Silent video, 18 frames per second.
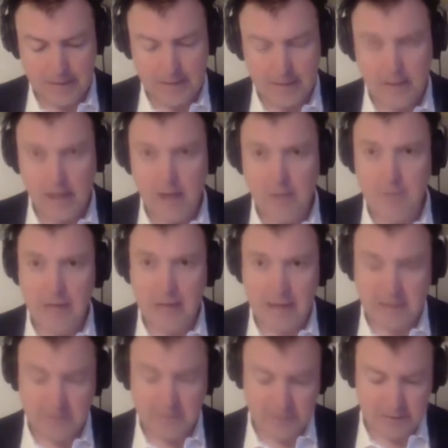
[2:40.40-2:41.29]
I'm an
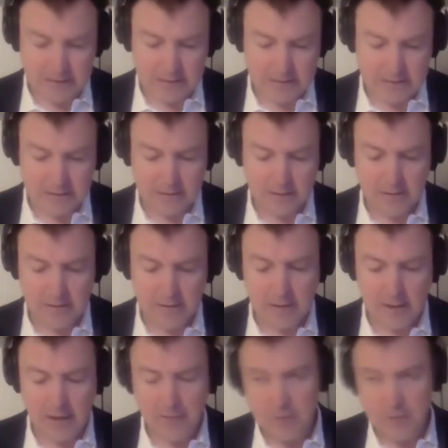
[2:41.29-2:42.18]
activist,
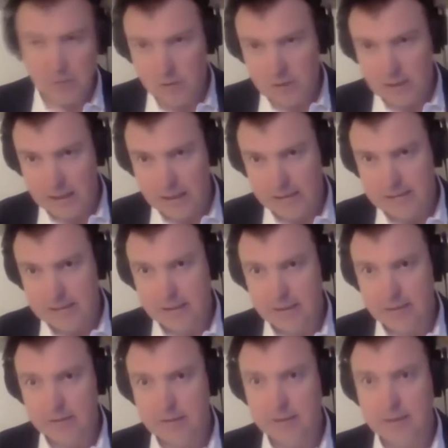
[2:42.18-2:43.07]
I'm an
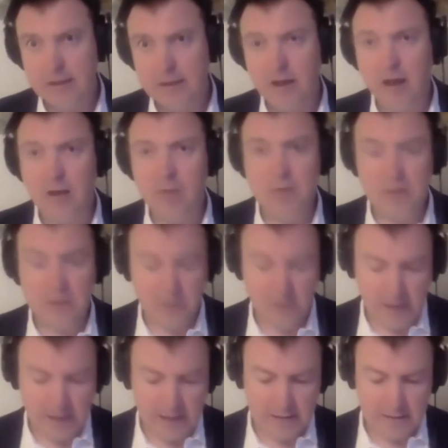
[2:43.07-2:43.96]
organizer, I'm a
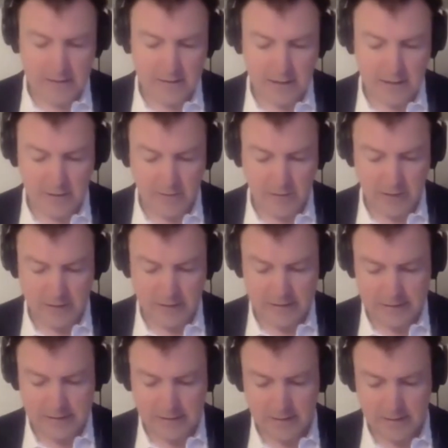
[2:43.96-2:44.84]
UN
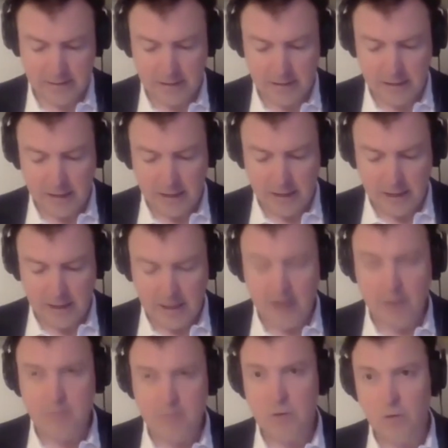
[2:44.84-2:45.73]
advisor, and
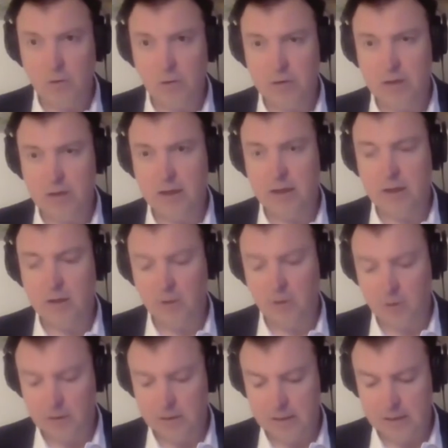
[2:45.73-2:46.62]
I'm an author
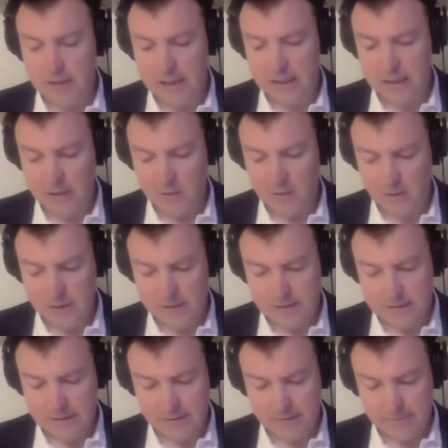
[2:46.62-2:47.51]
on
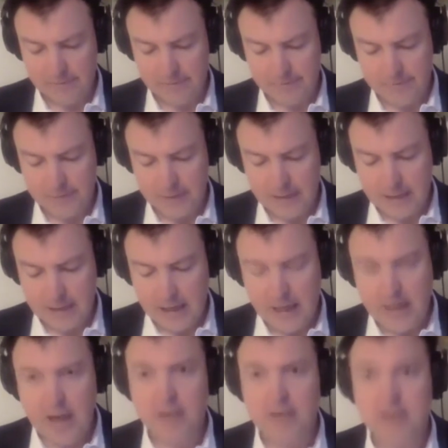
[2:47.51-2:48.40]
inequality.
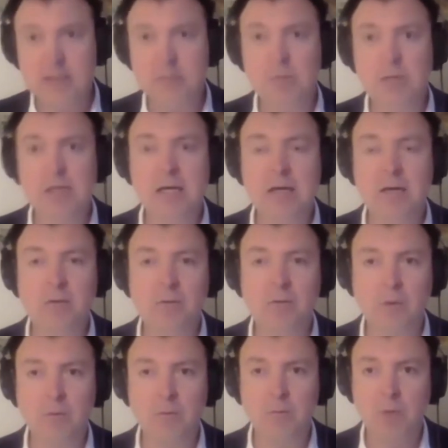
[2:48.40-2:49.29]
And I speak
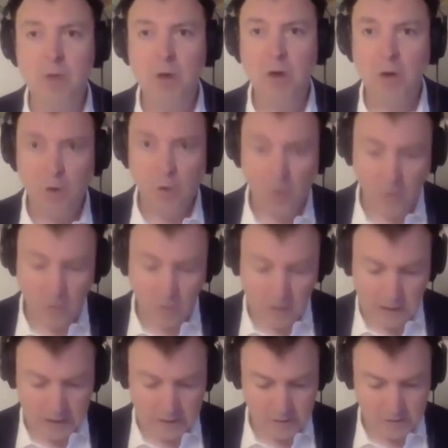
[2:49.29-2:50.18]
from all
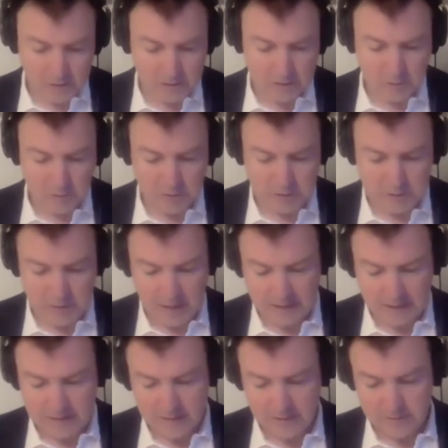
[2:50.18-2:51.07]
those
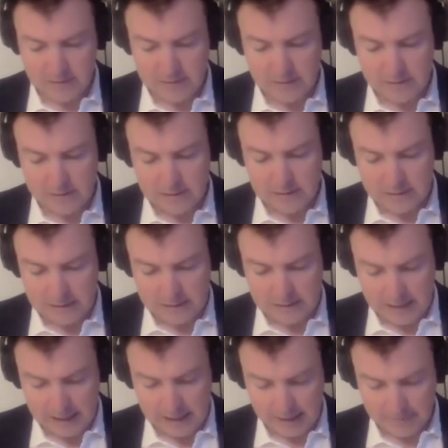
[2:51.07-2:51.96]
perspectives
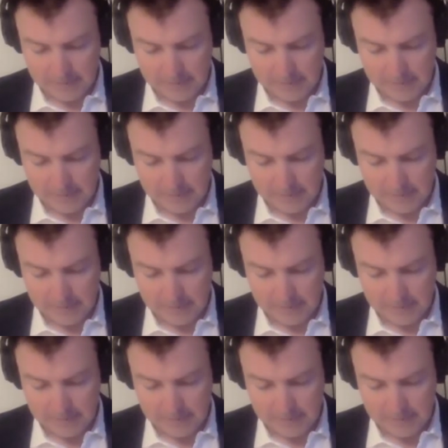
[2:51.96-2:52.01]
today.